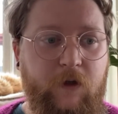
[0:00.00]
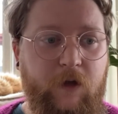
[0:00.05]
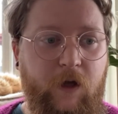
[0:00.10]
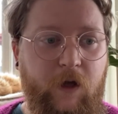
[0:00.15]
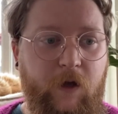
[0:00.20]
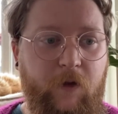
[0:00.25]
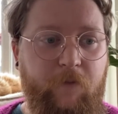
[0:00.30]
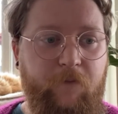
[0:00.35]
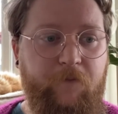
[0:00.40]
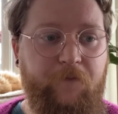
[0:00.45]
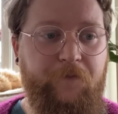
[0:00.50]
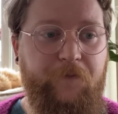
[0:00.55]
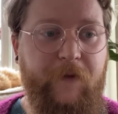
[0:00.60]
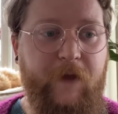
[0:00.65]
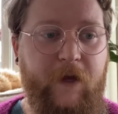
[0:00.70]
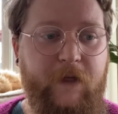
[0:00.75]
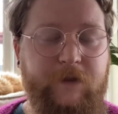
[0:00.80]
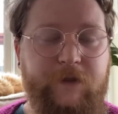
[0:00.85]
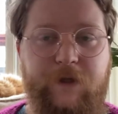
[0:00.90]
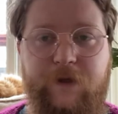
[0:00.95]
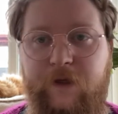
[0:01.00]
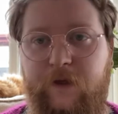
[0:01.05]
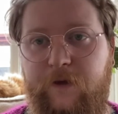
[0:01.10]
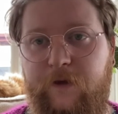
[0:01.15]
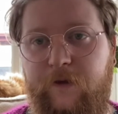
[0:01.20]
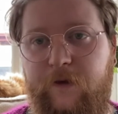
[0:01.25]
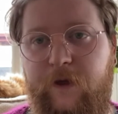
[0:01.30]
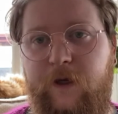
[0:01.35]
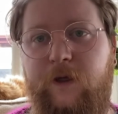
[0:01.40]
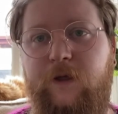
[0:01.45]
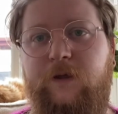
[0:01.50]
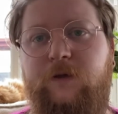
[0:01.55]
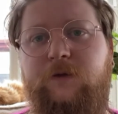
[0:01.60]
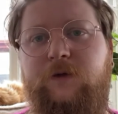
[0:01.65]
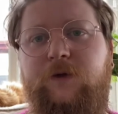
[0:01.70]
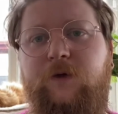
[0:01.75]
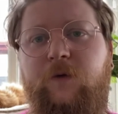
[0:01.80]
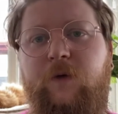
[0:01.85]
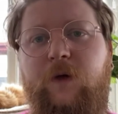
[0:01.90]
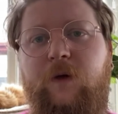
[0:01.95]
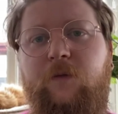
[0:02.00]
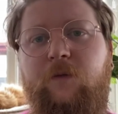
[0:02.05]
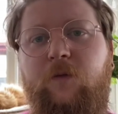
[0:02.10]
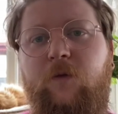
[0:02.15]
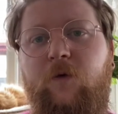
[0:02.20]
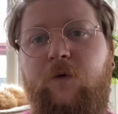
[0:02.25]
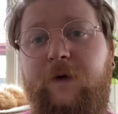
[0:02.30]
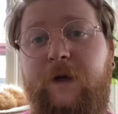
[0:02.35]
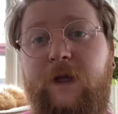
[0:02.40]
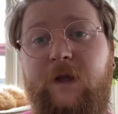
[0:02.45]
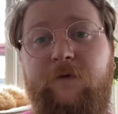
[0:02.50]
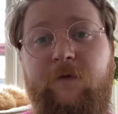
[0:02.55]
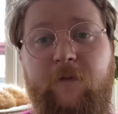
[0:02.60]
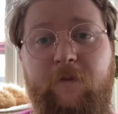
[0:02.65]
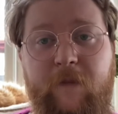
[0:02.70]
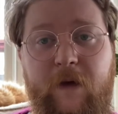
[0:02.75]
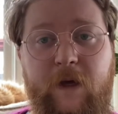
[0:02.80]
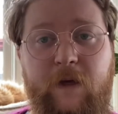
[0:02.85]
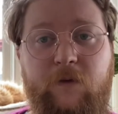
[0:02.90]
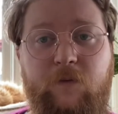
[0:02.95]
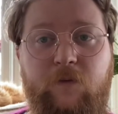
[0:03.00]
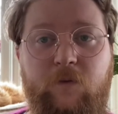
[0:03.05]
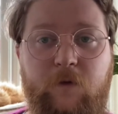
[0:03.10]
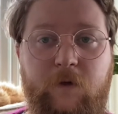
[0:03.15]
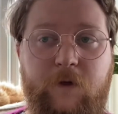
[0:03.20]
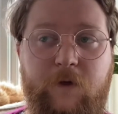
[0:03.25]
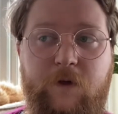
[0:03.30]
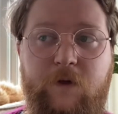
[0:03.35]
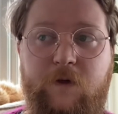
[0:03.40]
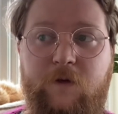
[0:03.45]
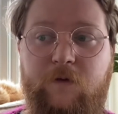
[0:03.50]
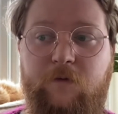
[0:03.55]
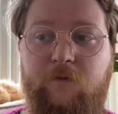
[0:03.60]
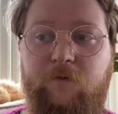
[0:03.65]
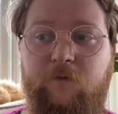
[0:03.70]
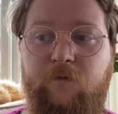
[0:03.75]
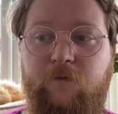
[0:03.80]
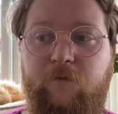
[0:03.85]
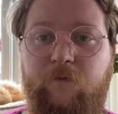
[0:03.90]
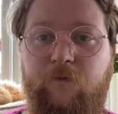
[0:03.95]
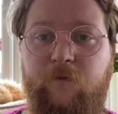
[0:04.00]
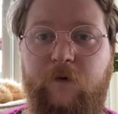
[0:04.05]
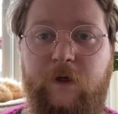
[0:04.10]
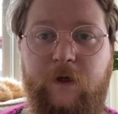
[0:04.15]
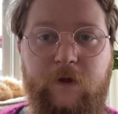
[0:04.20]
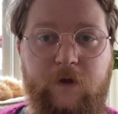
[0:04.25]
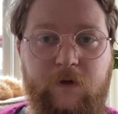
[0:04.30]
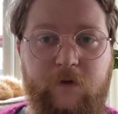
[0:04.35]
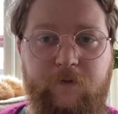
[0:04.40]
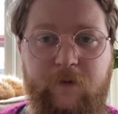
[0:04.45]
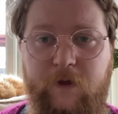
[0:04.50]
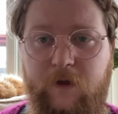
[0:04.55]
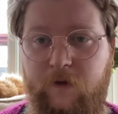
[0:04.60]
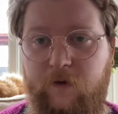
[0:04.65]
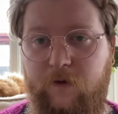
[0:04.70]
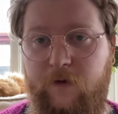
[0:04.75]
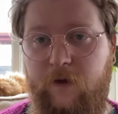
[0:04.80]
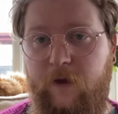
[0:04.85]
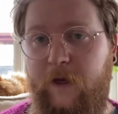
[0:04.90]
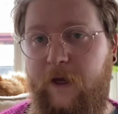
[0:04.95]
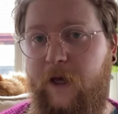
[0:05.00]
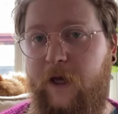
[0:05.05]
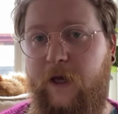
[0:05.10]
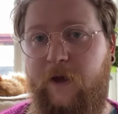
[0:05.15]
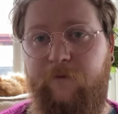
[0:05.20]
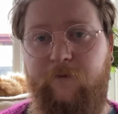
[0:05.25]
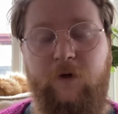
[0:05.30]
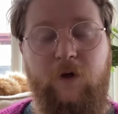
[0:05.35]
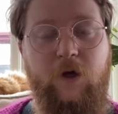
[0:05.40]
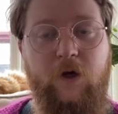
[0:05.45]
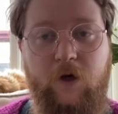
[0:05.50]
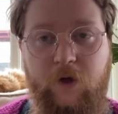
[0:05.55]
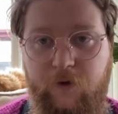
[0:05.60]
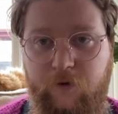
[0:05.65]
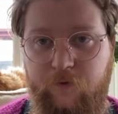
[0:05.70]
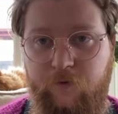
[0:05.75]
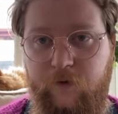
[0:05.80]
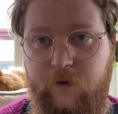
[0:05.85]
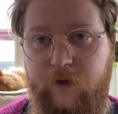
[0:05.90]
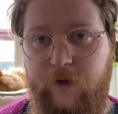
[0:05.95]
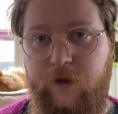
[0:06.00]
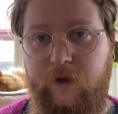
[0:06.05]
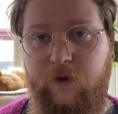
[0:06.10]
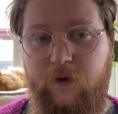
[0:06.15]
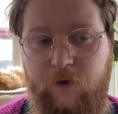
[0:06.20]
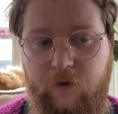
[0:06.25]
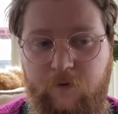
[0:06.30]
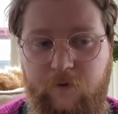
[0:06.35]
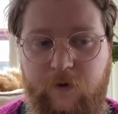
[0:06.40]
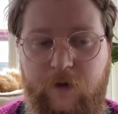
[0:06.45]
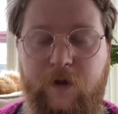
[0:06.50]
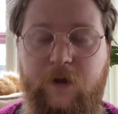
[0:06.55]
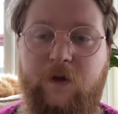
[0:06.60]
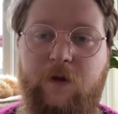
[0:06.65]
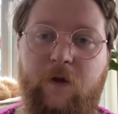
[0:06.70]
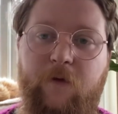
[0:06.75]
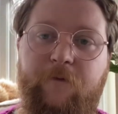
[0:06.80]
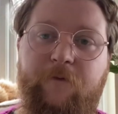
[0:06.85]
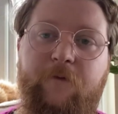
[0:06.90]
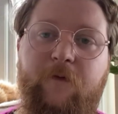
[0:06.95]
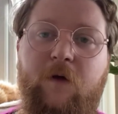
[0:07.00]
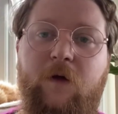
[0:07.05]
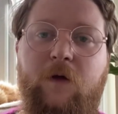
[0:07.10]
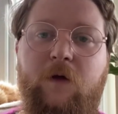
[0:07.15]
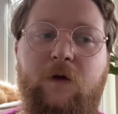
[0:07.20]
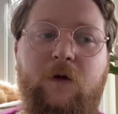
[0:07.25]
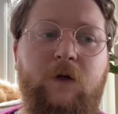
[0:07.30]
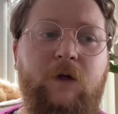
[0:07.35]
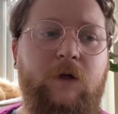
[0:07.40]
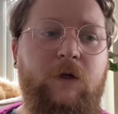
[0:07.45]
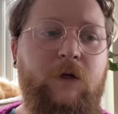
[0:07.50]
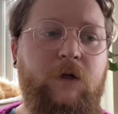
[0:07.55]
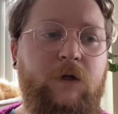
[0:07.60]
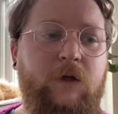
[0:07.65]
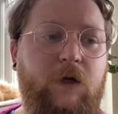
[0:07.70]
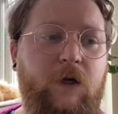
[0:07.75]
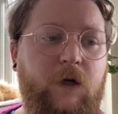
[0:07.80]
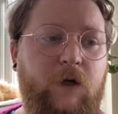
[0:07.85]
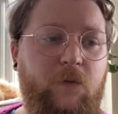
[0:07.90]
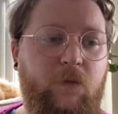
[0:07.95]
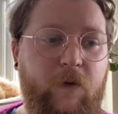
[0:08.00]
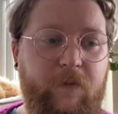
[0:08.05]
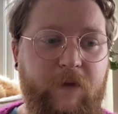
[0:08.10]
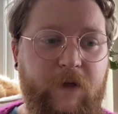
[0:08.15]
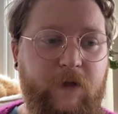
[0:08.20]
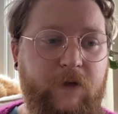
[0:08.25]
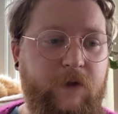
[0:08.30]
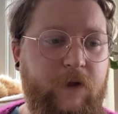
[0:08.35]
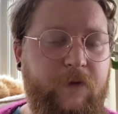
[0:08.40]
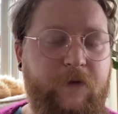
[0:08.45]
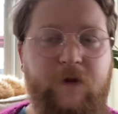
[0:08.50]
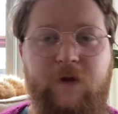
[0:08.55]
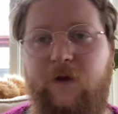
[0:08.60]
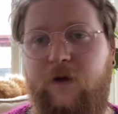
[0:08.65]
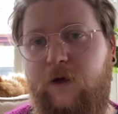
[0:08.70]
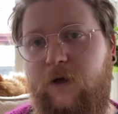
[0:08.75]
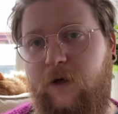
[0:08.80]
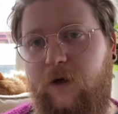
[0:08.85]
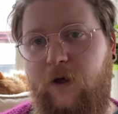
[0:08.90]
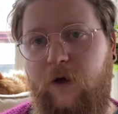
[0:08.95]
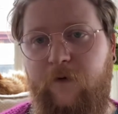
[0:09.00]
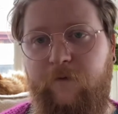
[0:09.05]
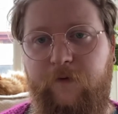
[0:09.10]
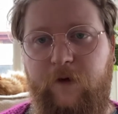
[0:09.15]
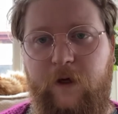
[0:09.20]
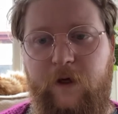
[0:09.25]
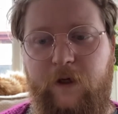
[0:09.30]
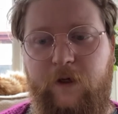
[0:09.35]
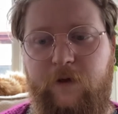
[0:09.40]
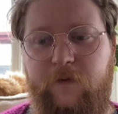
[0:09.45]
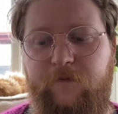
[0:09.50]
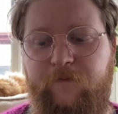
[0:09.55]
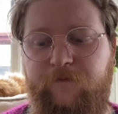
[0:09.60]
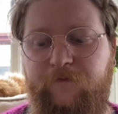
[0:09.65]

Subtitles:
and to see that they're doing more knits for men was really good because they have hundreds and hundreds of stuff for women, and there's like a lot of like